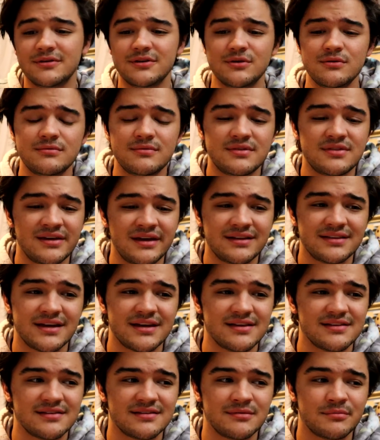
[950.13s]
You'd think
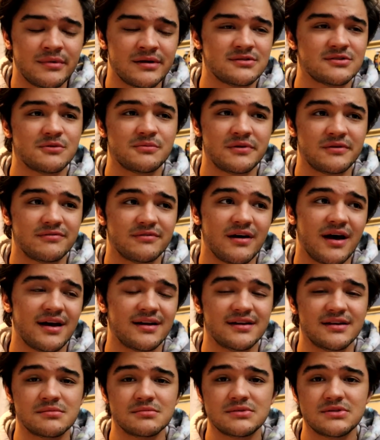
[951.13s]
that the monster would have
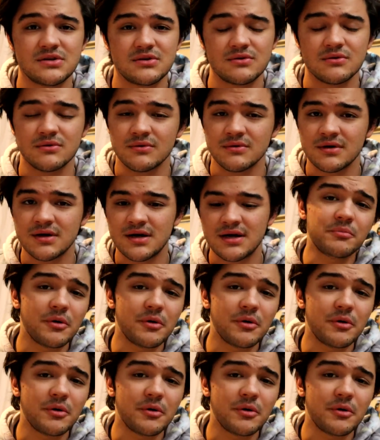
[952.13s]
gotten him too.